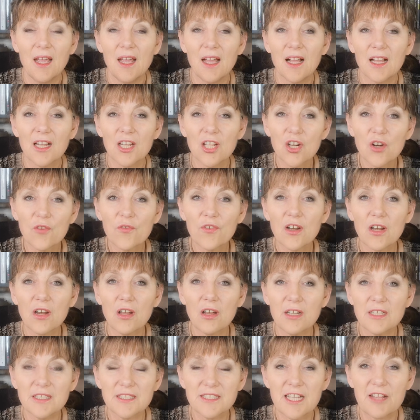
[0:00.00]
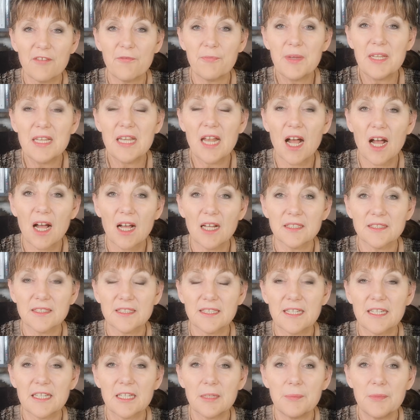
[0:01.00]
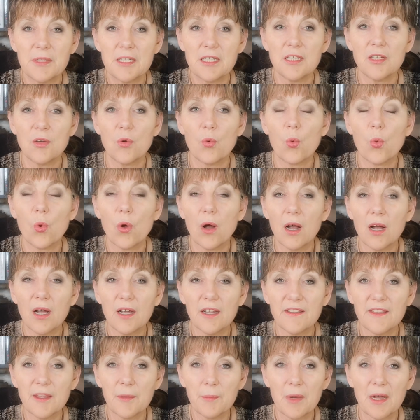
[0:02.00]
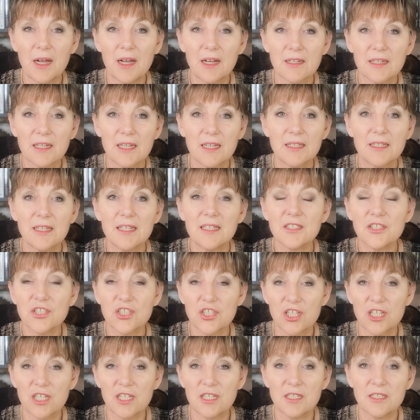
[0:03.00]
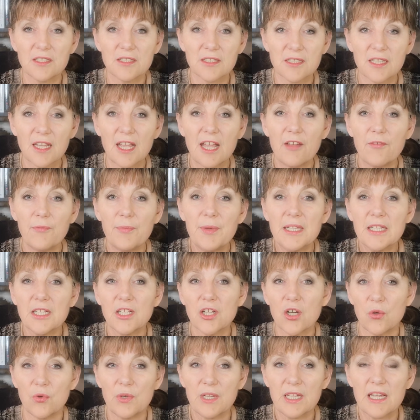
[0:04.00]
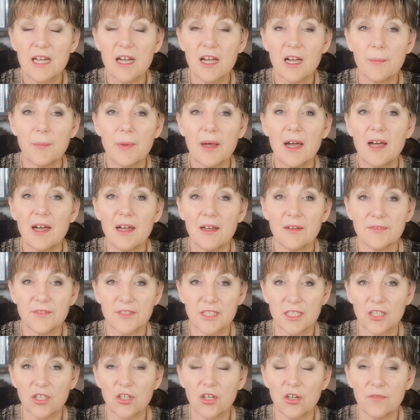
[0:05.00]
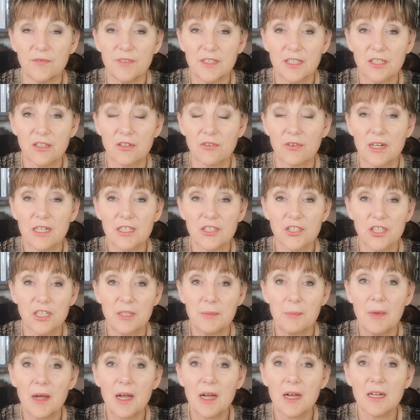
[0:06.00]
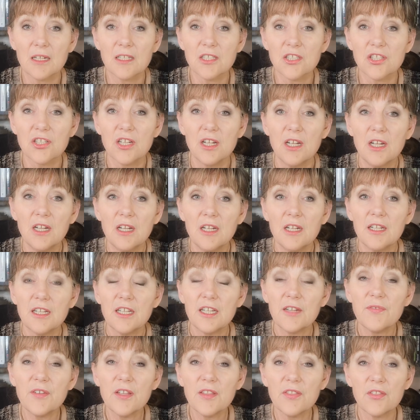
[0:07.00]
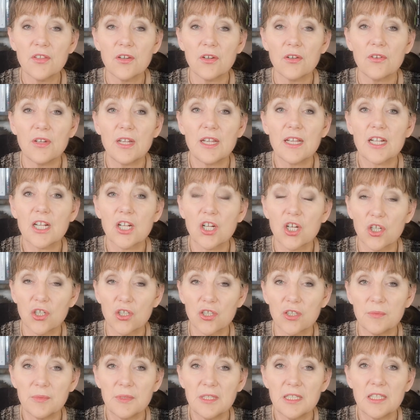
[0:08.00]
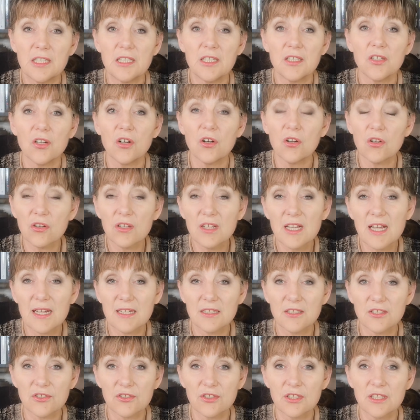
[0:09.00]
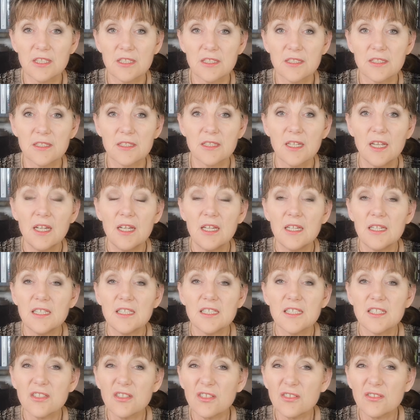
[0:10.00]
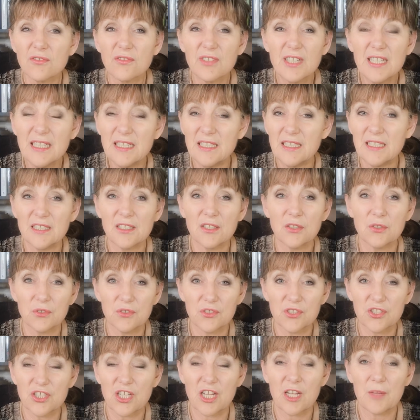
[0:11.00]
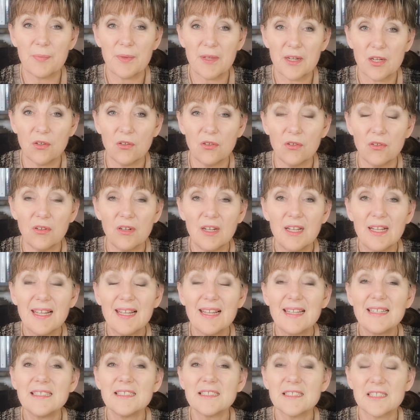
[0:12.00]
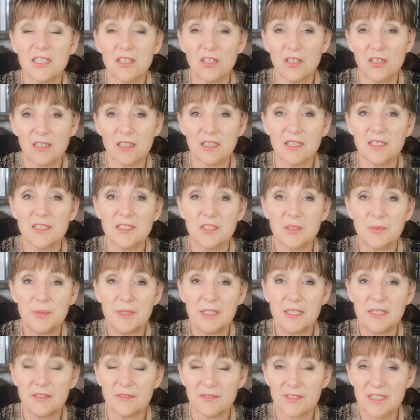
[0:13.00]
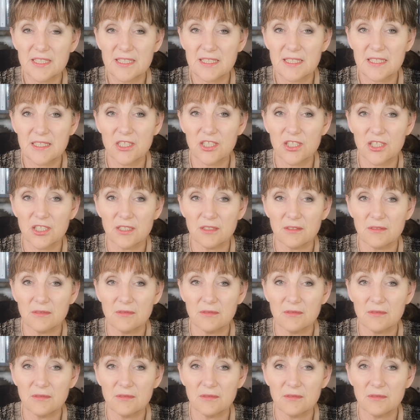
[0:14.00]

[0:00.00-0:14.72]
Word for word: A lot of clients have been asking me why the market and shares have been going up after COVID crash in March, even though economy in all countries is not really in good shape at all and it's likely to be in recession.